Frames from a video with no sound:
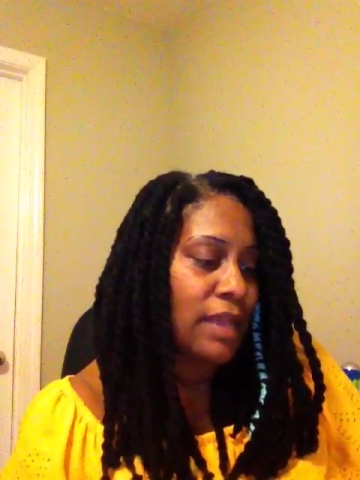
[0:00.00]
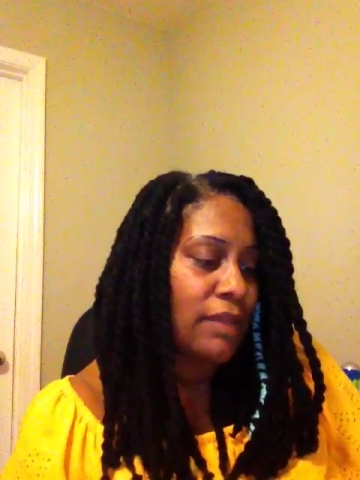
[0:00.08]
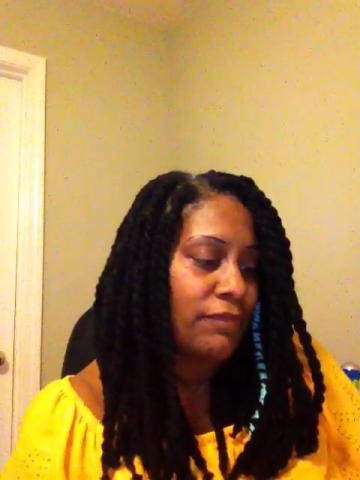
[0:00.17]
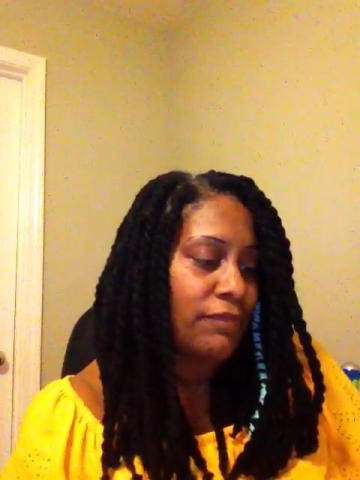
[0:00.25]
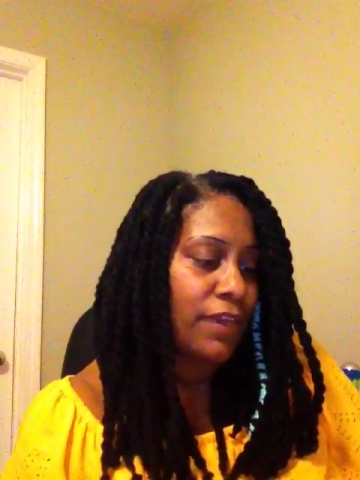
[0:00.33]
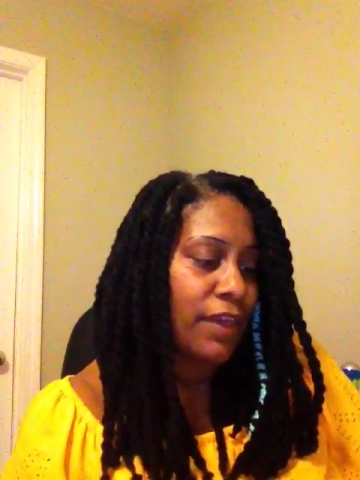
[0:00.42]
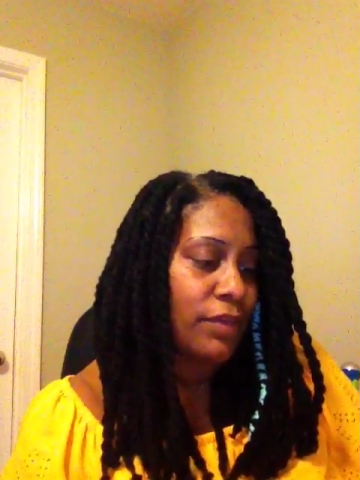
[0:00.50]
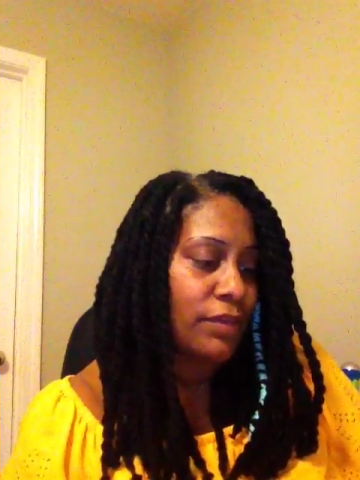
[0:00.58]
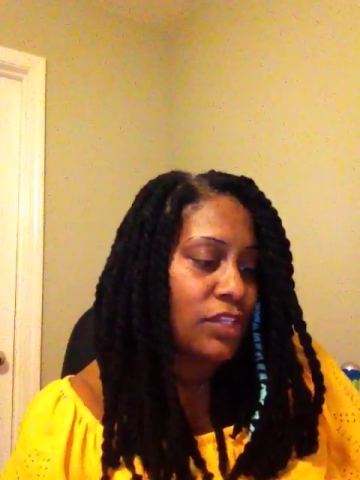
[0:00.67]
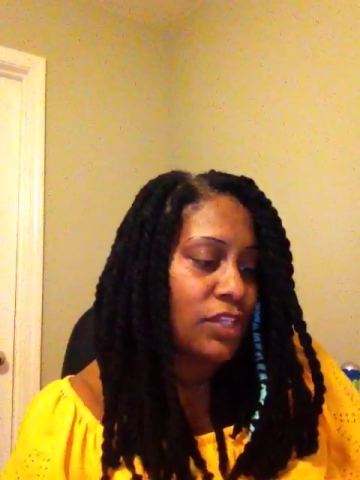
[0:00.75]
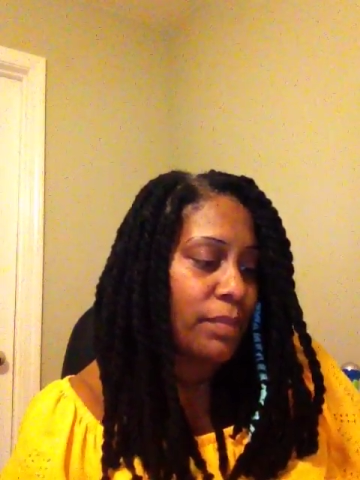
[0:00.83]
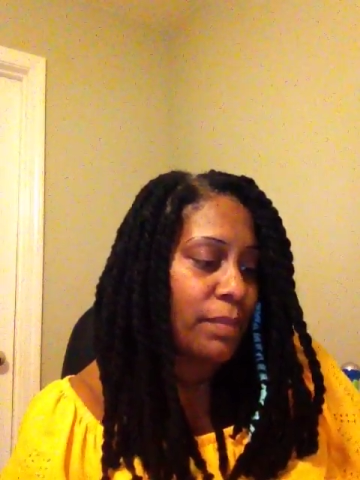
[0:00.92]
and fell
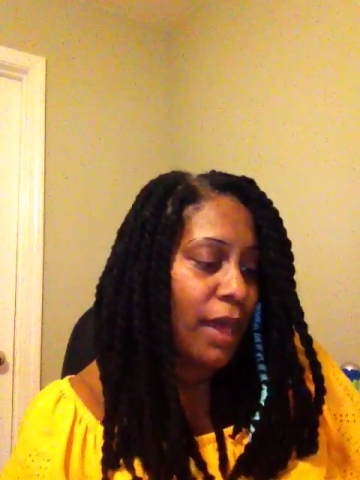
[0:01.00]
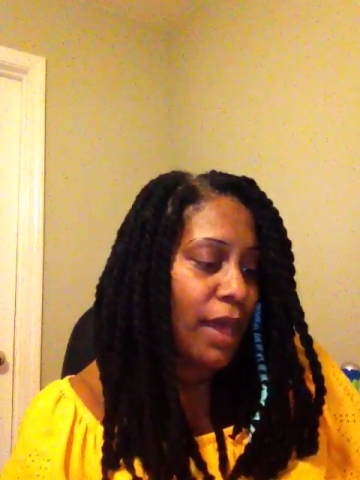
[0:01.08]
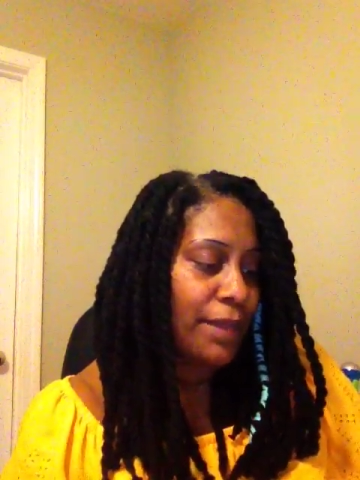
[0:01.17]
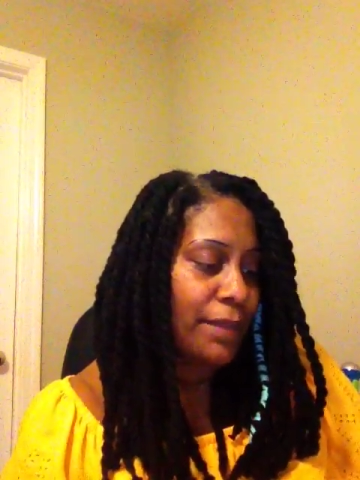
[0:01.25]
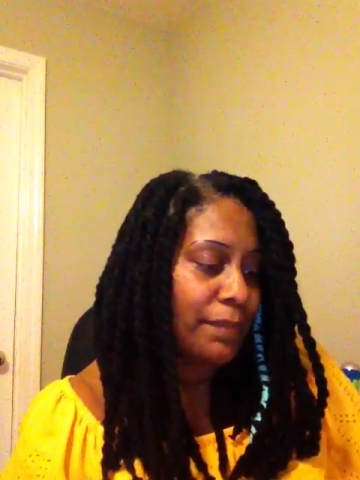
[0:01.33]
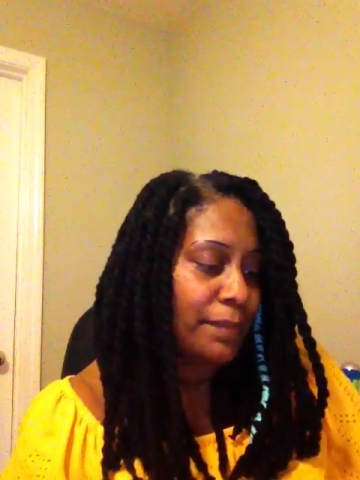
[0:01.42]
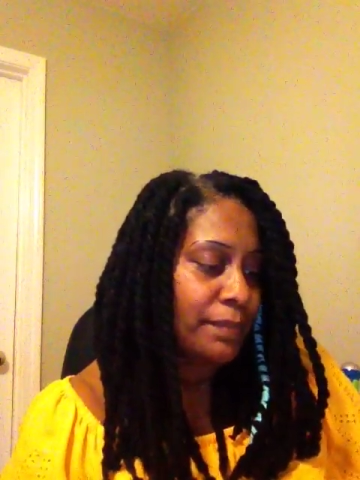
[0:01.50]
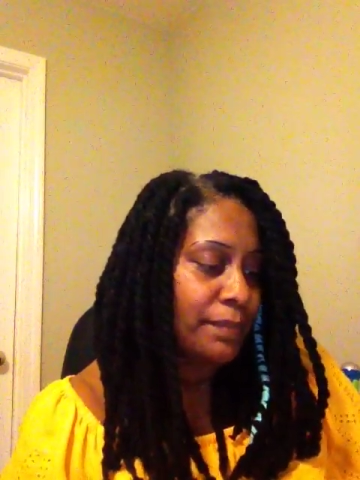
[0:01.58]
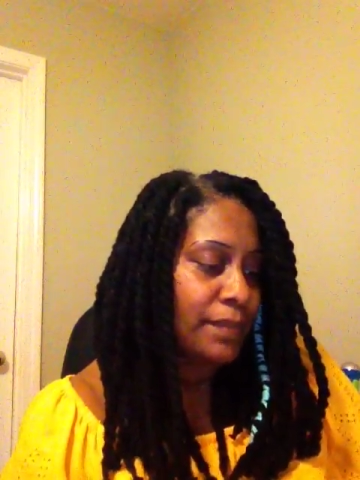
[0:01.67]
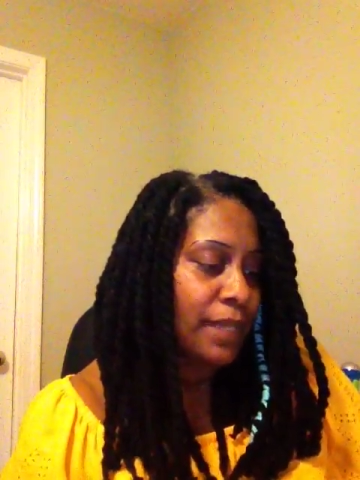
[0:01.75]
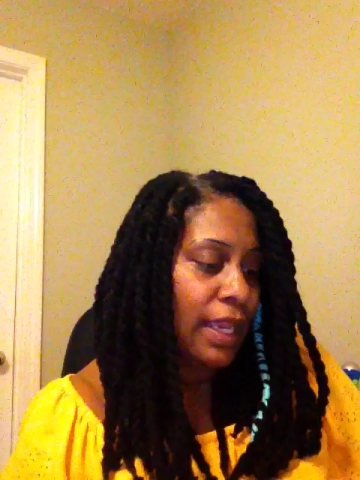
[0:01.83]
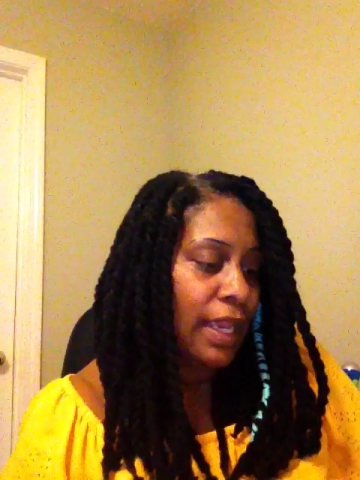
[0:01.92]
to the bottom
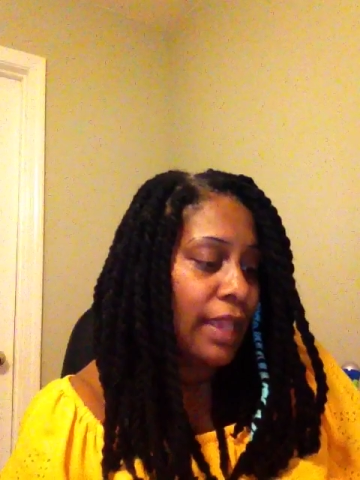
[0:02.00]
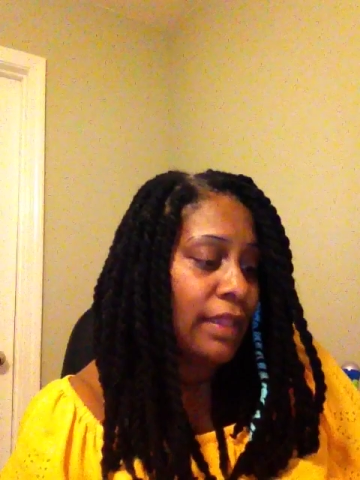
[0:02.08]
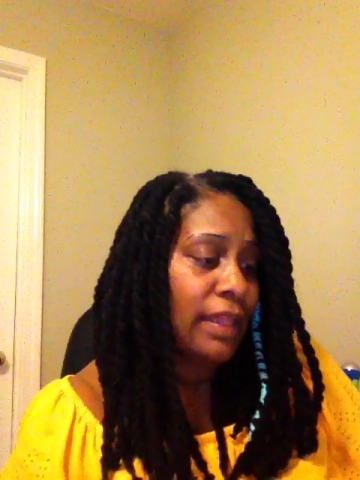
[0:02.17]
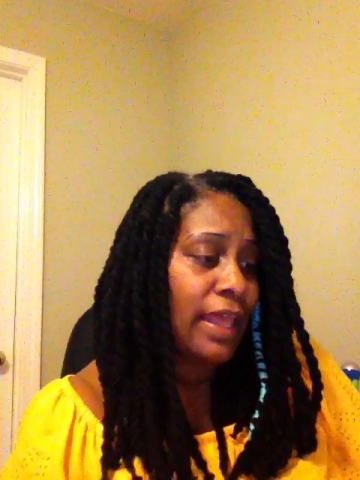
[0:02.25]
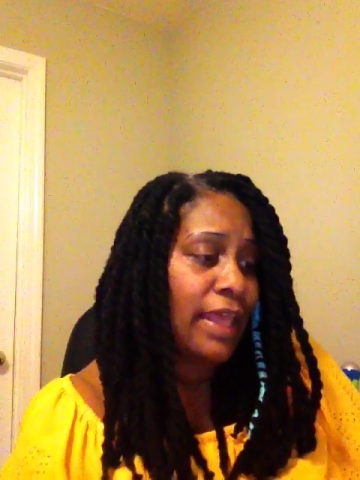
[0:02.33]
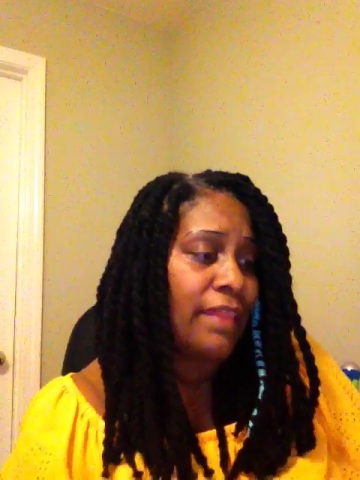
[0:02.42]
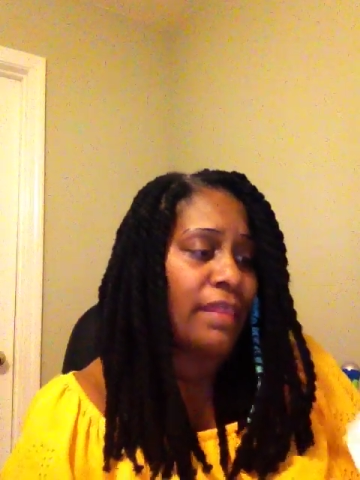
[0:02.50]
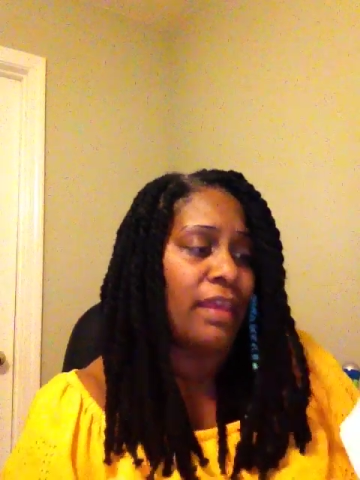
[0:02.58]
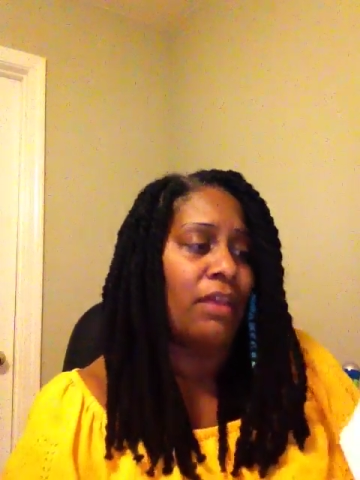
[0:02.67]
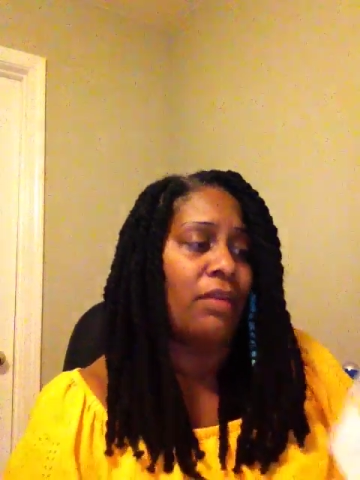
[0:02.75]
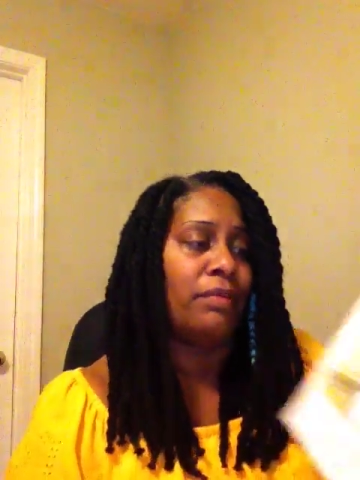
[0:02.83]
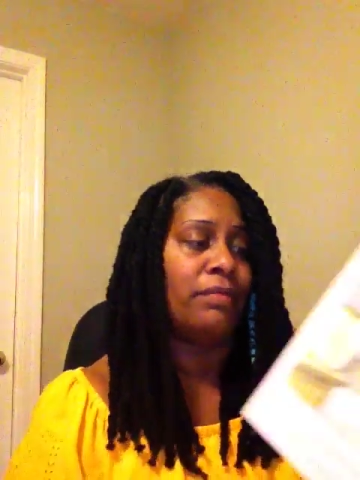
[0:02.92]
and lay
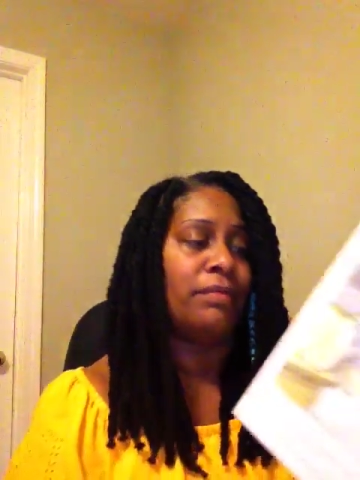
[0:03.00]
there.